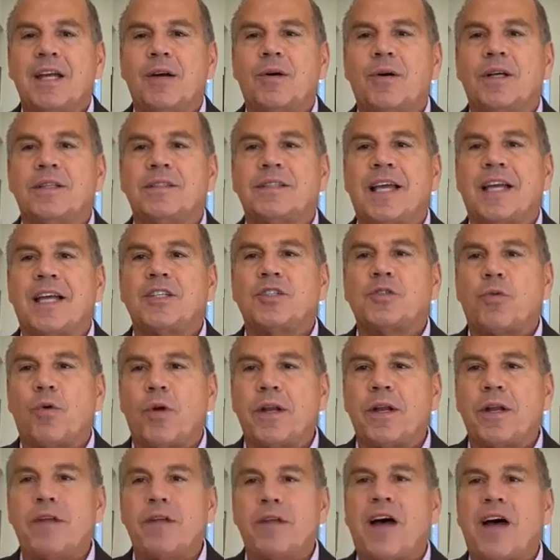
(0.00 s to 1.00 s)
There was a
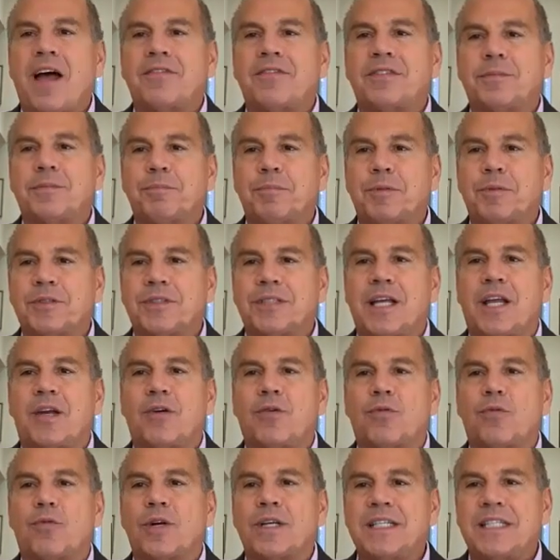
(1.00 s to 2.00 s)

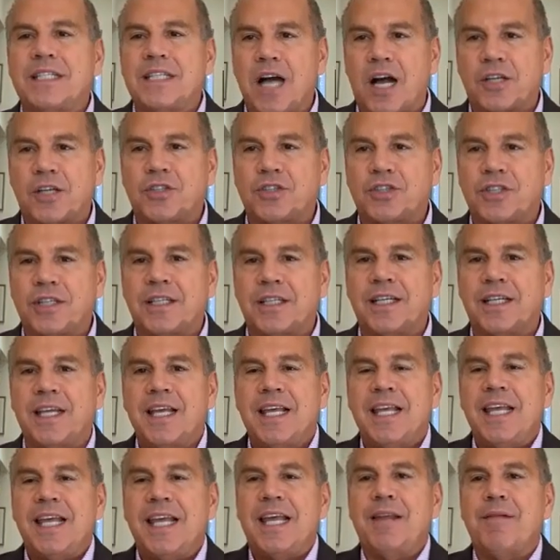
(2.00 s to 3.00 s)
25% reduction
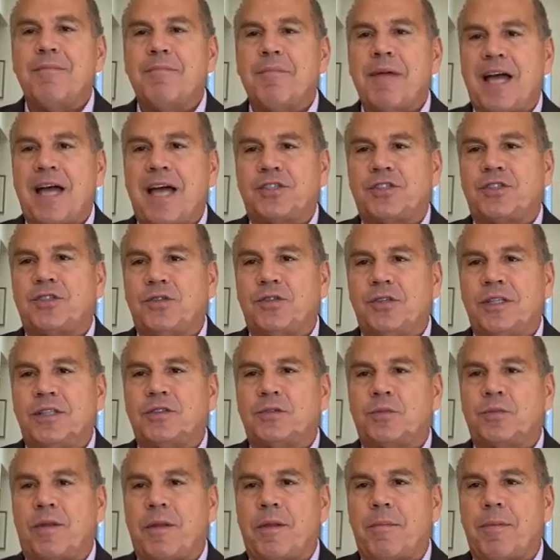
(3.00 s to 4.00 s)
in mass
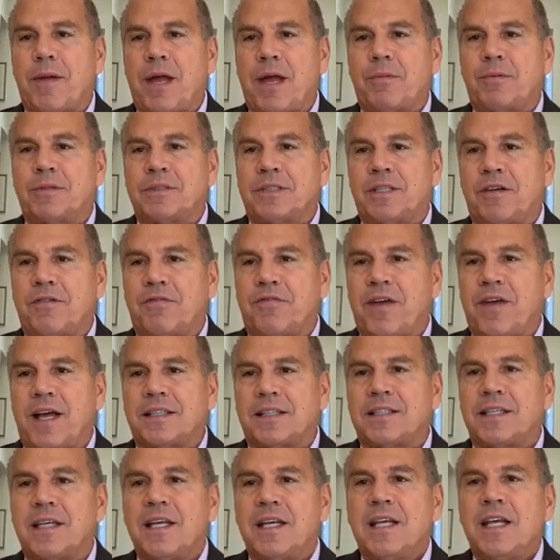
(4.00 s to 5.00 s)
shootings when the ban was in
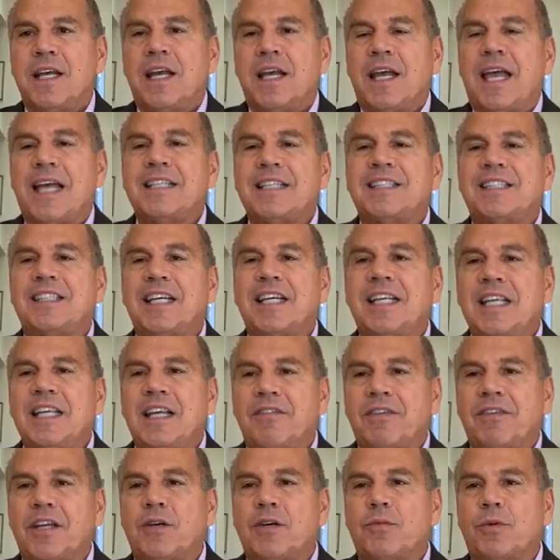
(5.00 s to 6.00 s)
effect, a
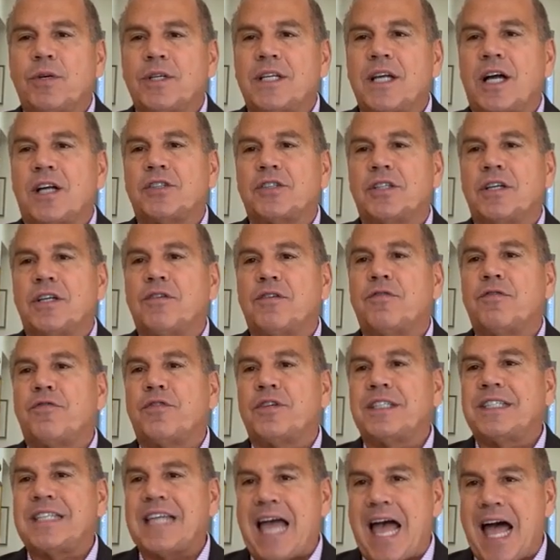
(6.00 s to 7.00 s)
significant reduction in
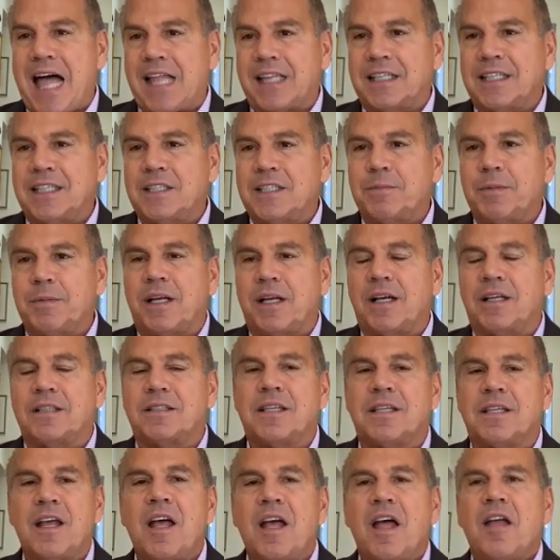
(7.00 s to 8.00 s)
fatalities
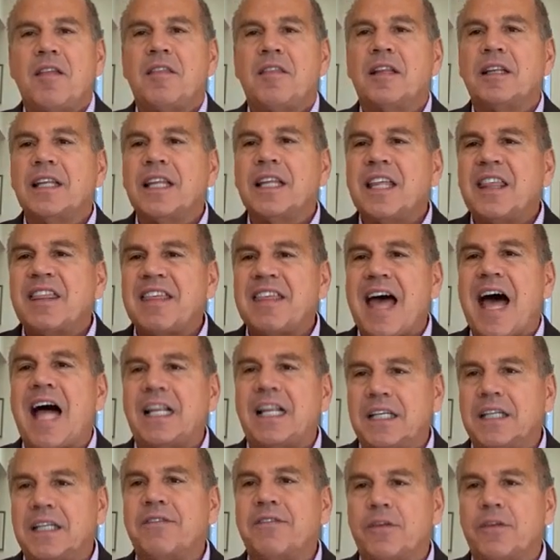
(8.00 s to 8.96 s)
because the lethality